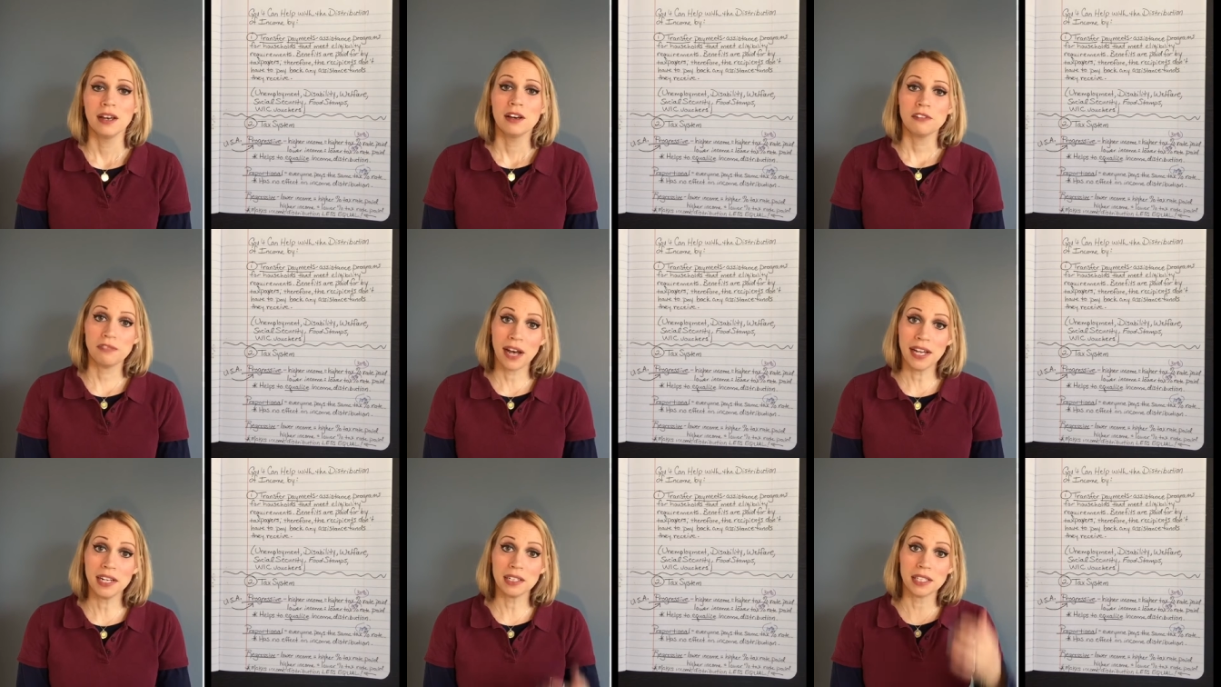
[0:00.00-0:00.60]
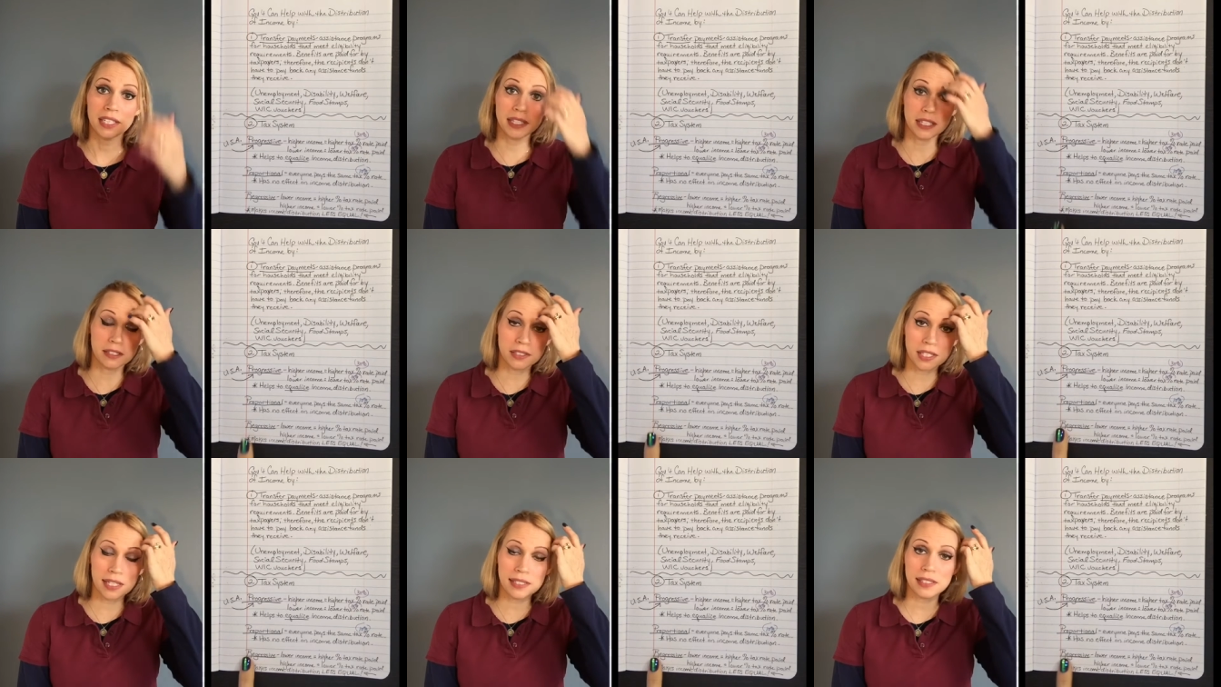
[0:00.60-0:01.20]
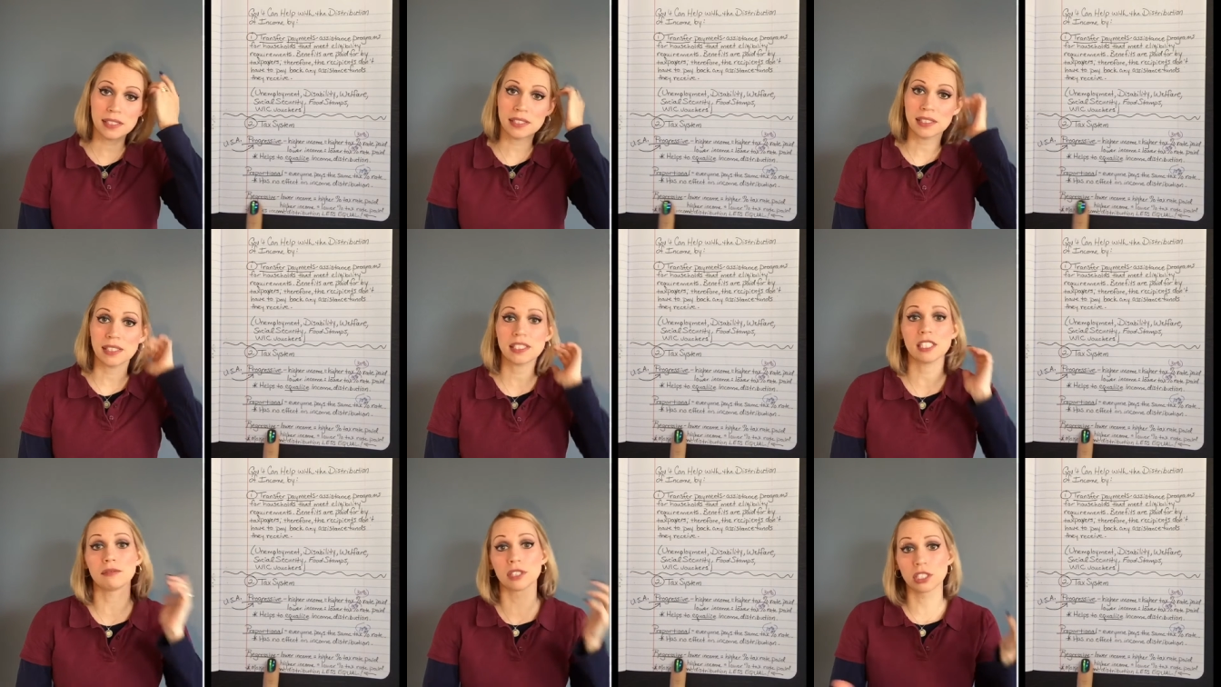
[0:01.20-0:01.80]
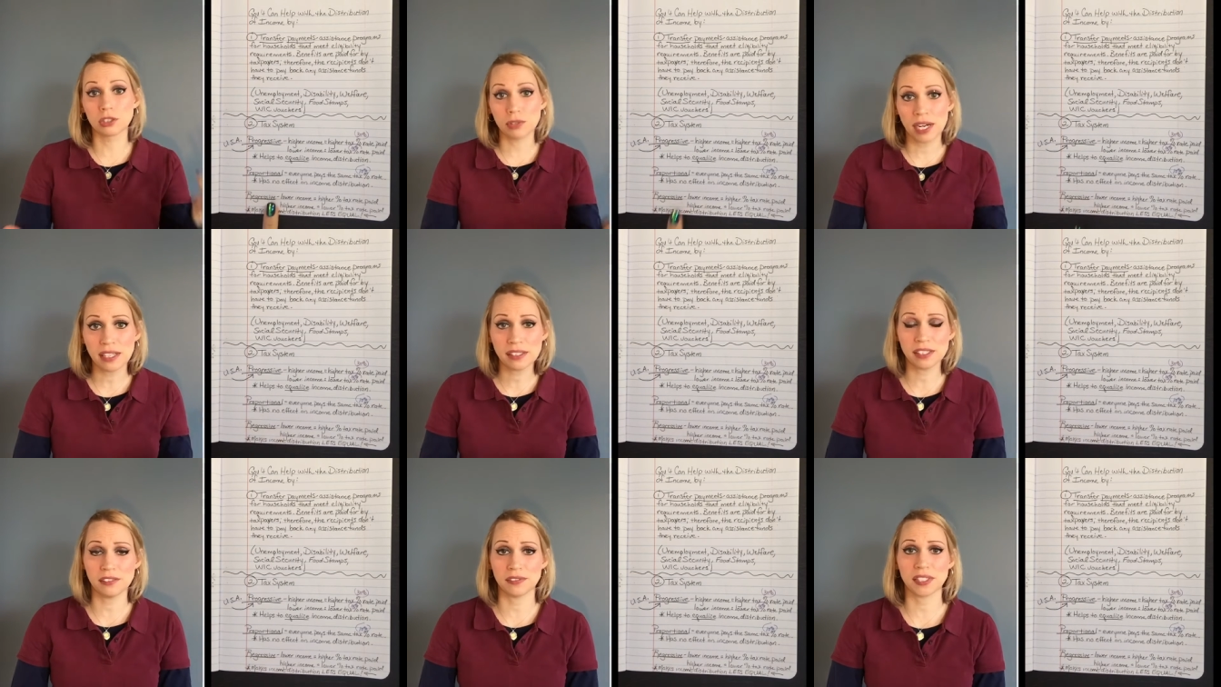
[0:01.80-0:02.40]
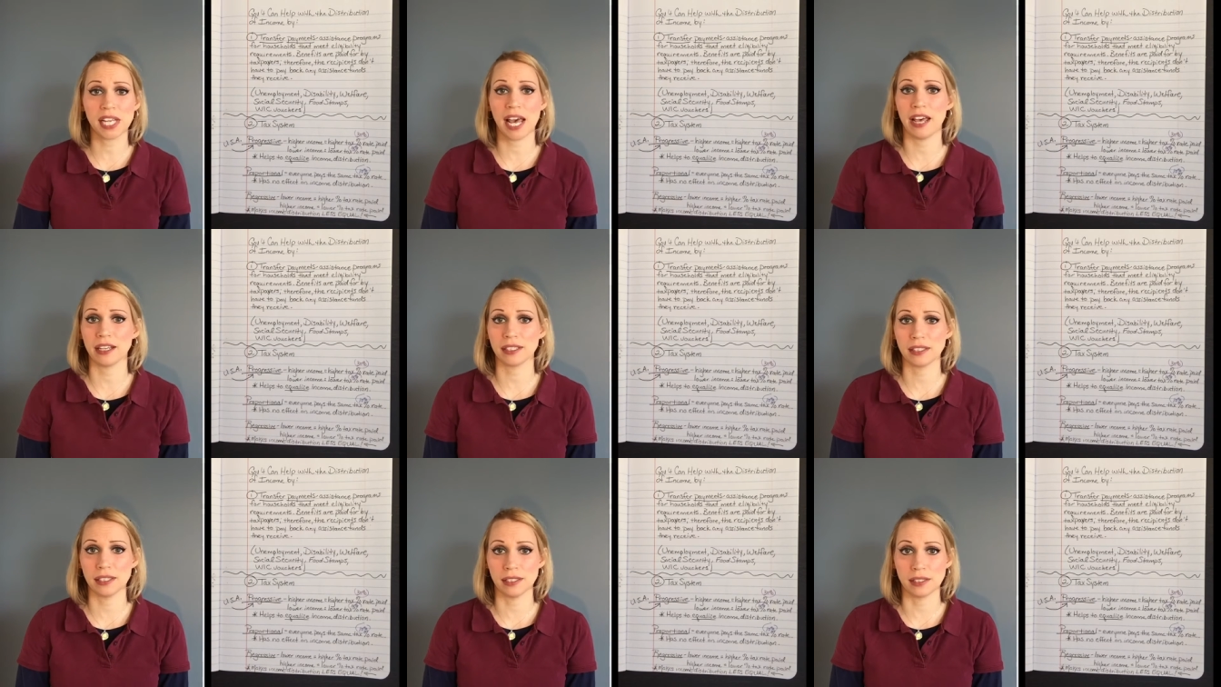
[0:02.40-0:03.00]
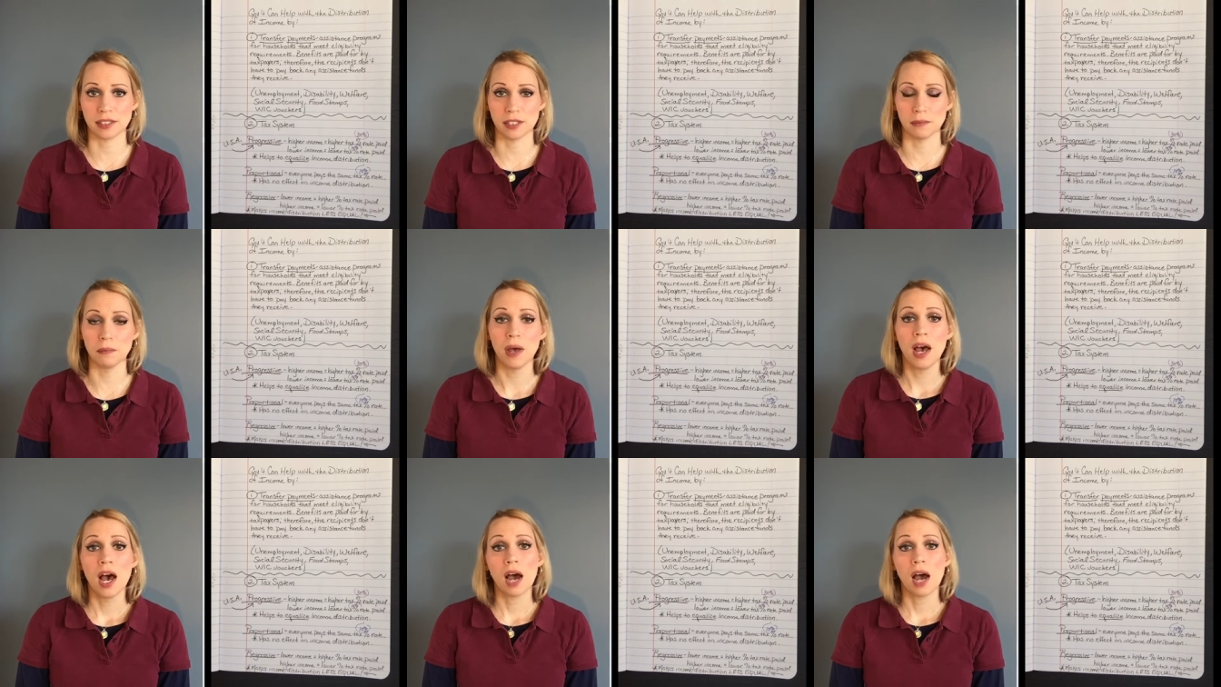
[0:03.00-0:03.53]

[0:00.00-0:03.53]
Finally, there does exist a regressive tax system.